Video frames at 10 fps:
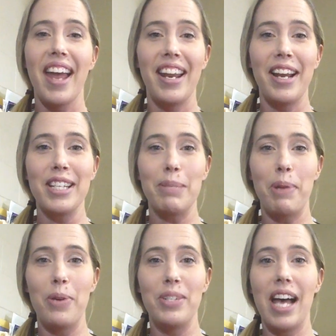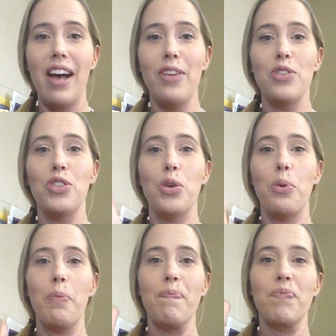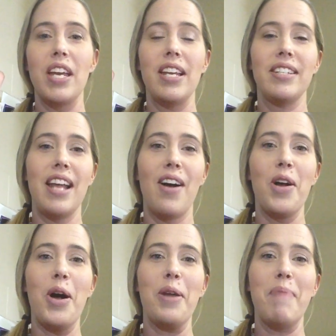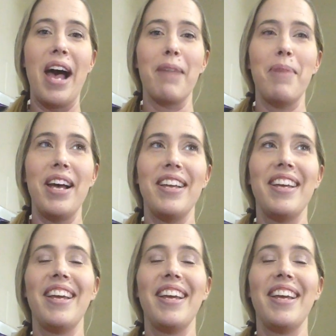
and it explodes out. It is now called magma.